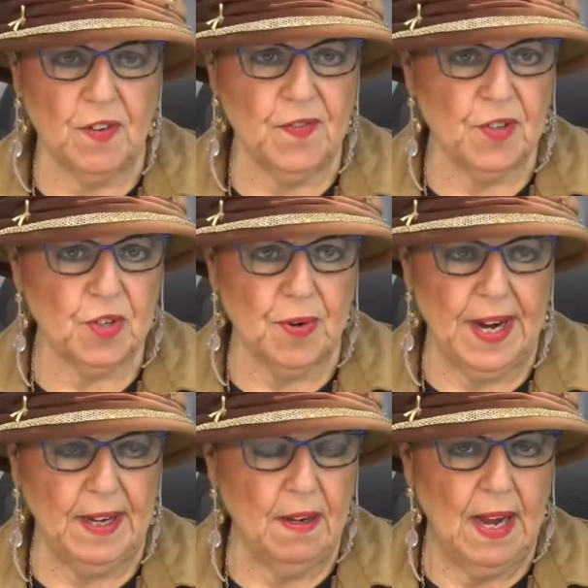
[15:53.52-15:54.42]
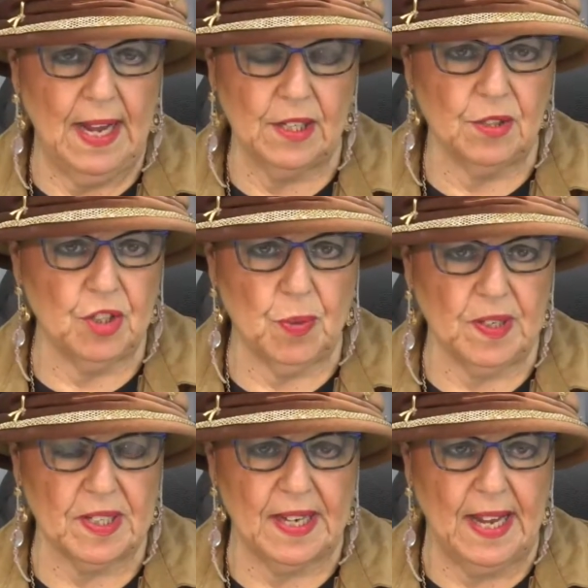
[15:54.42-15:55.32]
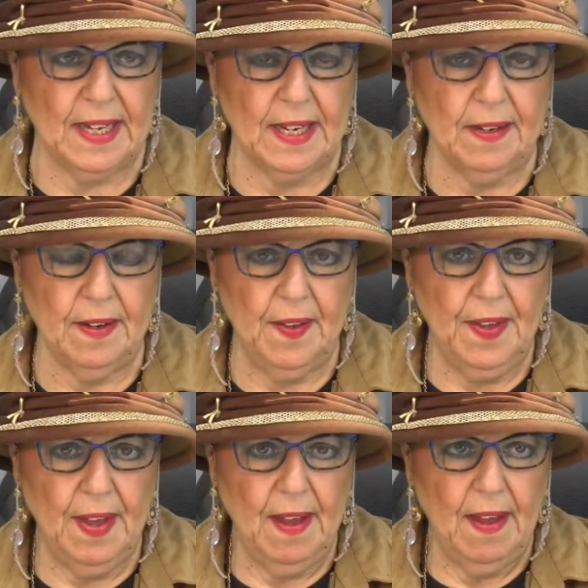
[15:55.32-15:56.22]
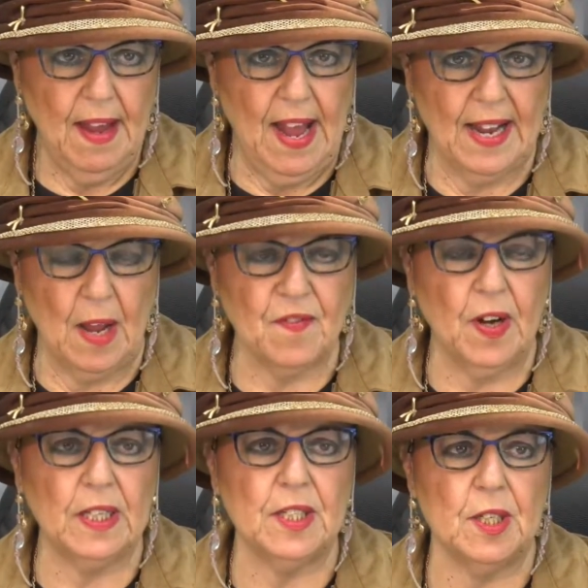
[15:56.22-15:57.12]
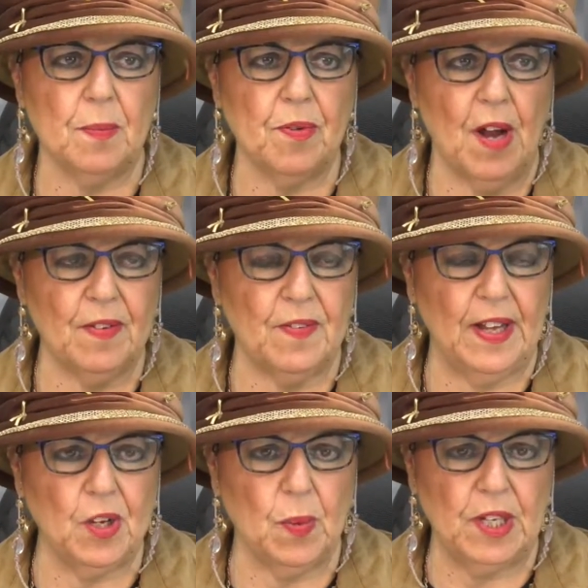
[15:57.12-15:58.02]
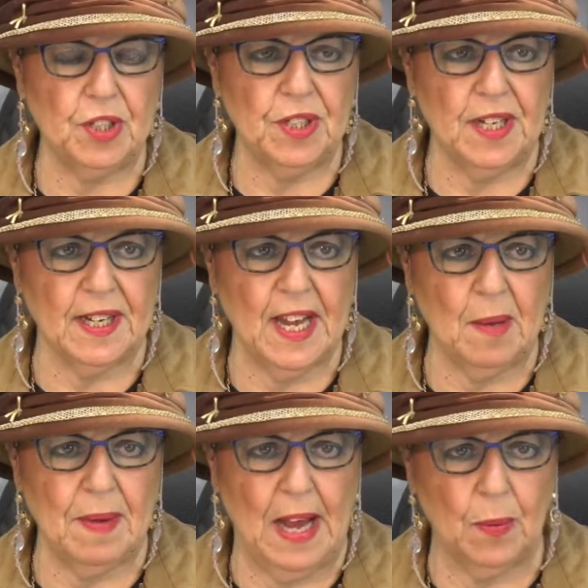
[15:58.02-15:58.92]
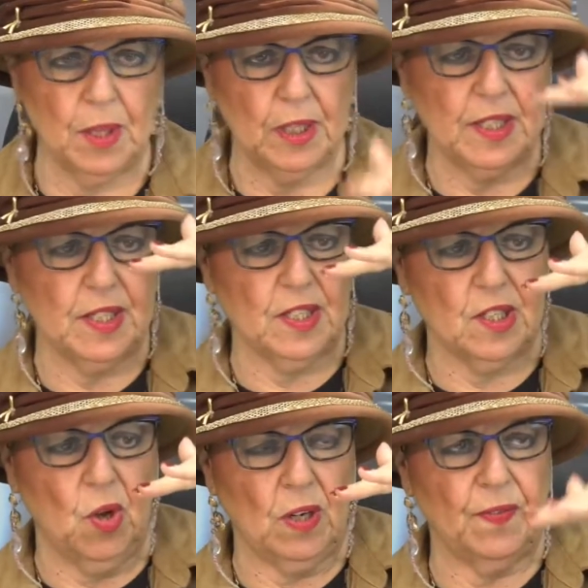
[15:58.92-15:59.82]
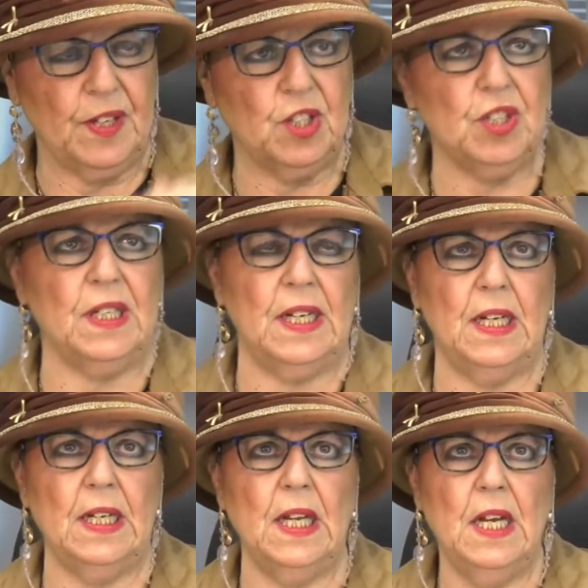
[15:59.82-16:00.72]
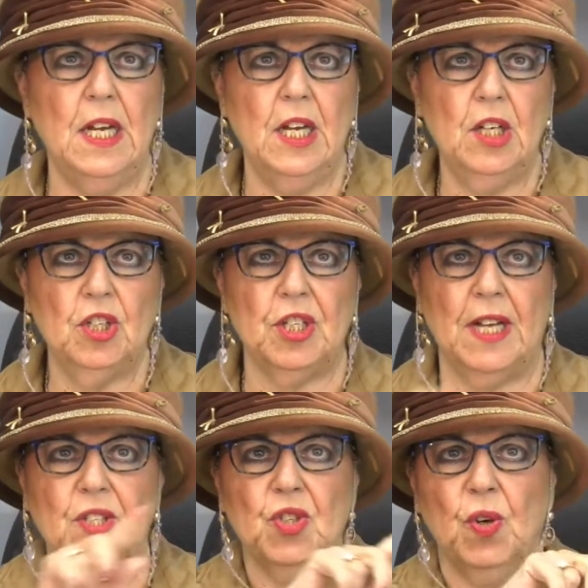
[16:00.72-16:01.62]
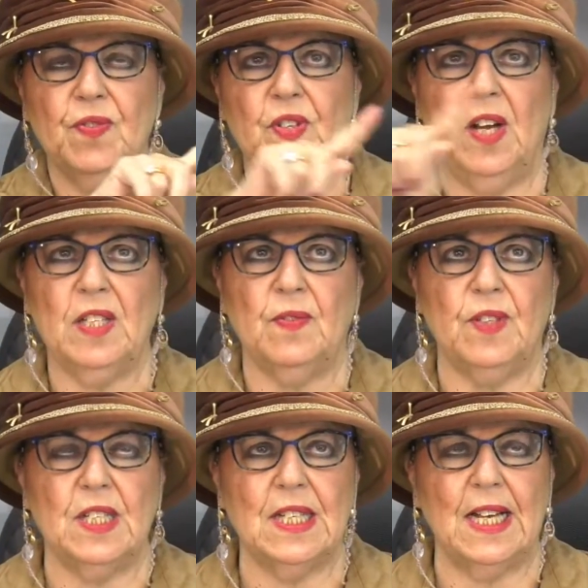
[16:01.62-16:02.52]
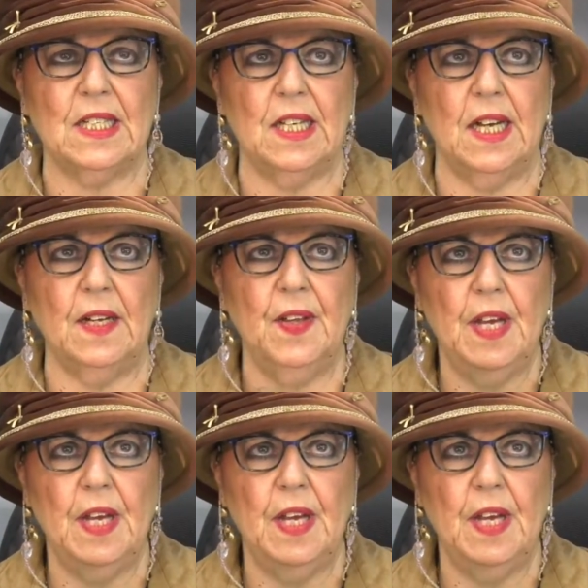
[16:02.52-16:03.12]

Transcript: first grade, and she wasn't getting it. And I finally did a private evaluation, and it came back with a list this long of things she needed. She had soft signs of dyslexia,